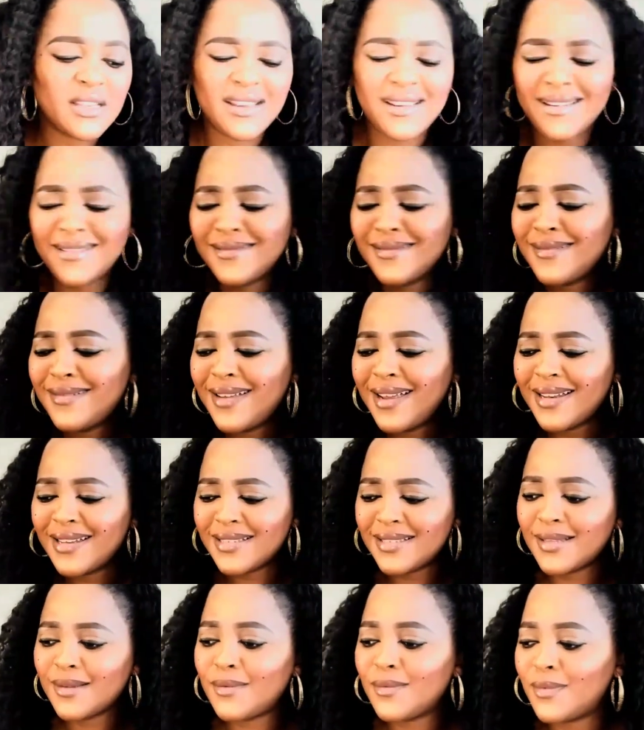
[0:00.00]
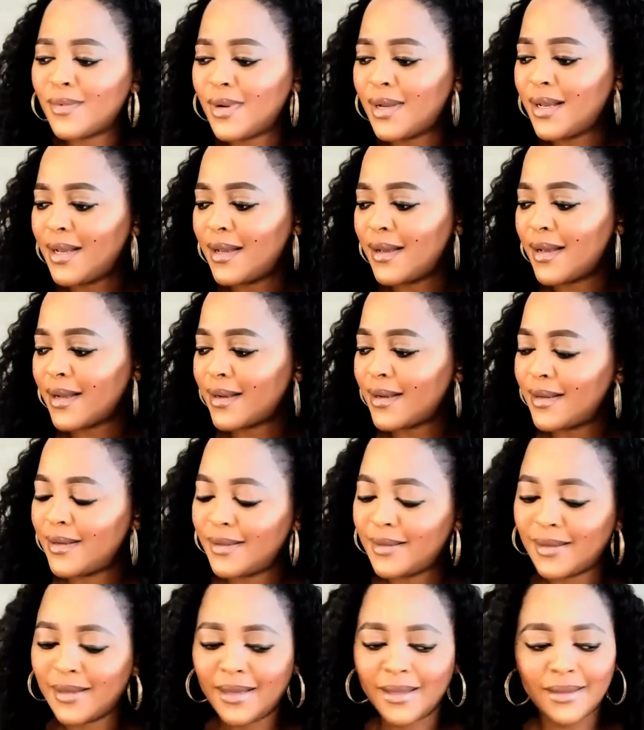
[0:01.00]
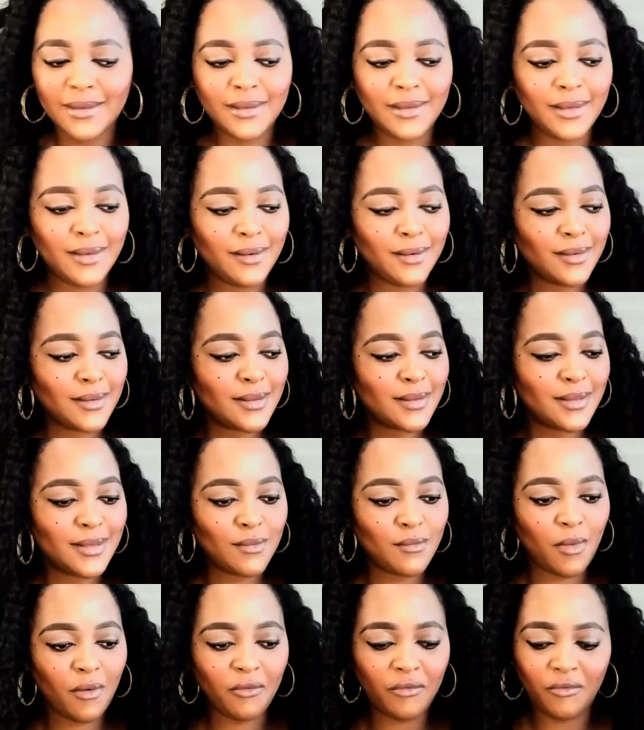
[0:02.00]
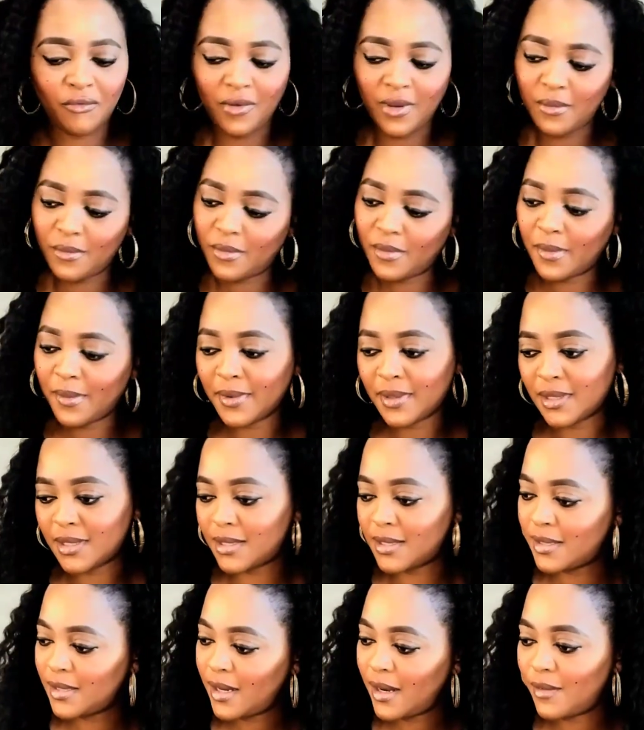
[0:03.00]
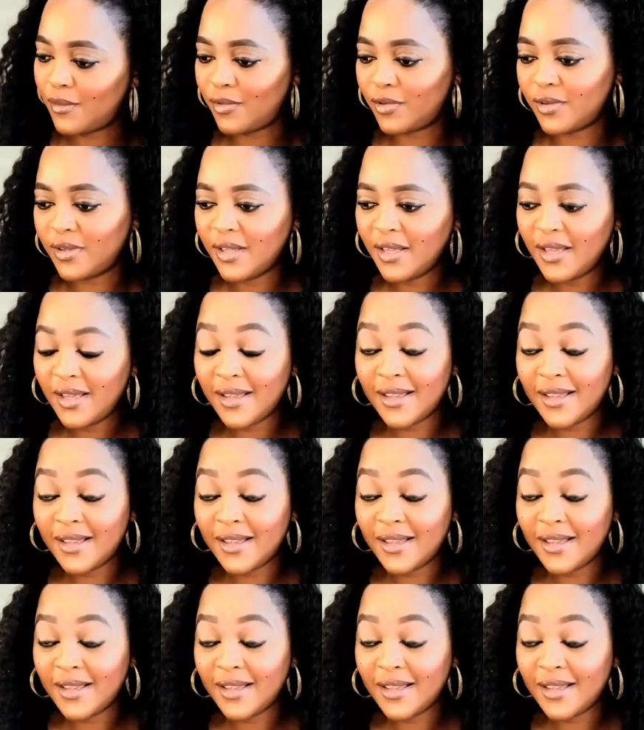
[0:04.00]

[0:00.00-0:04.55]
I don't understand why I can't see my vape on my table.